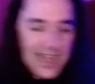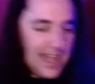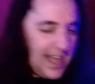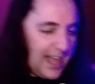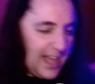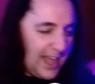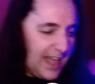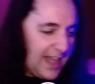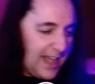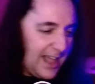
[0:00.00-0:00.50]

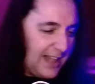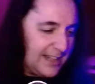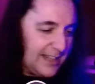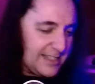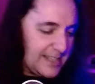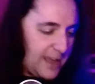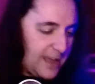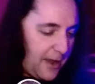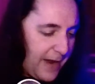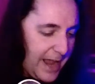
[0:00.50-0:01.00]
Let's
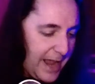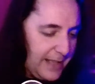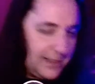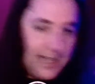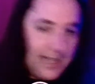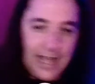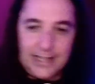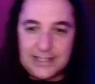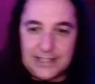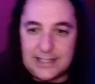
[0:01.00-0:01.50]
see. All right,
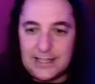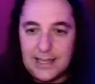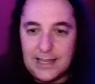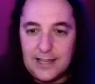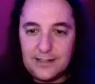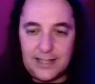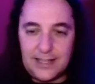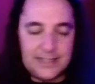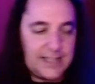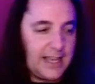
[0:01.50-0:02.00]
let's
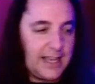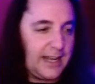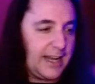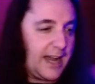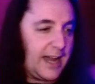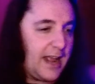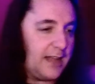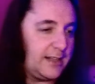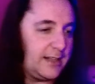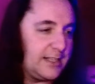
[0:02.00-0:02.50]
get it
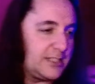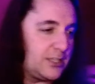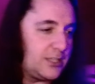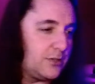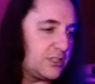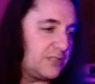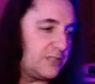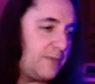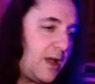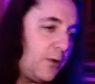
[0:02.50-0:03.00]
ahead. Let's do
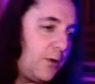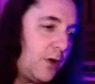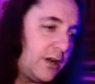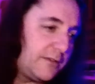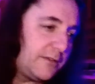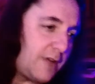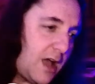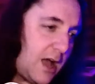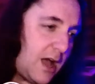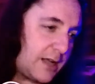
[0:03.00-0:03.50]
some "I Wanna
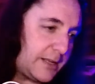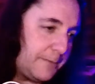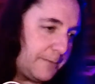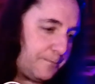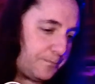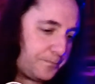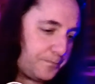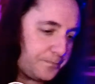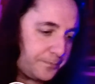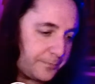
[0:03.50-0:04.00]
Rock,"
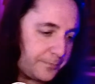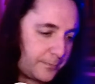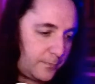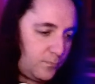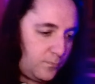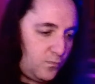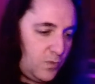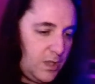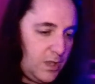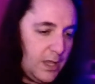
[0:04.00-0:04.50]

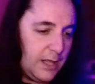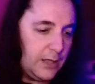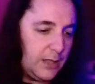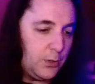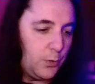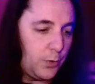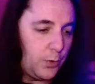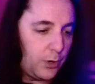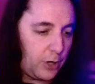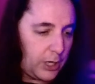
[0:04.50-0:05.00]
and
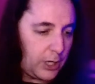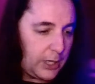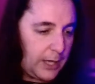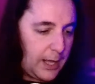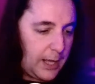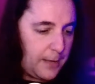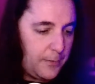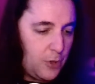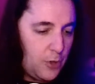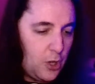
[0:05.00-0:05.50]
then we're
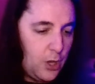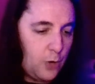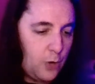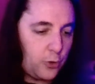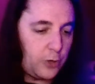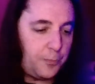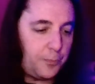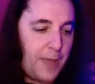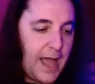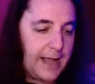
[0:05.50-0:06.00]
gonna
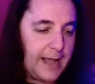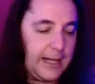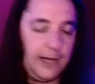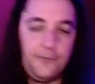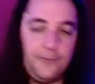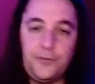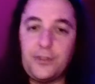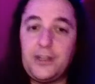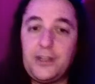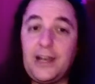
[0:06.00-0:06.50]
pack it
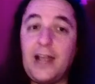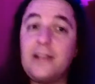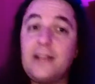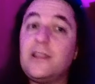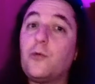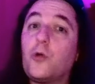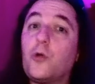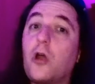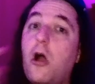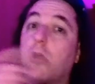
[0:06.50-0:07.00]
in for the night, and
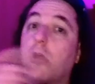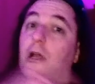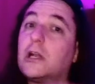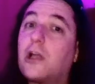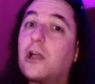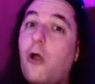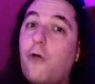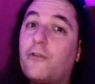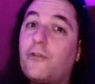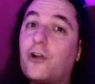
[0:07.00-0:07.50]
then we're all gonna
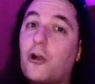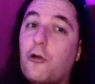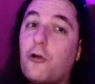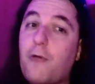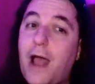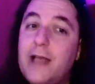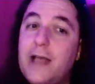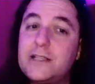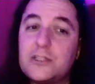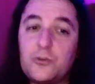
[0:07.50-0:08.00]
go over to
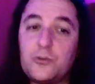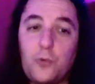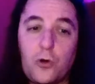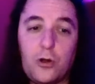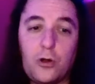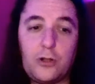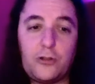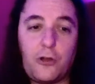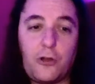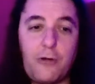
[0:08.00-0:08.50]
Horizons
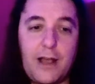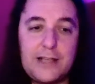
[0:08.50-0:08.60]
World. I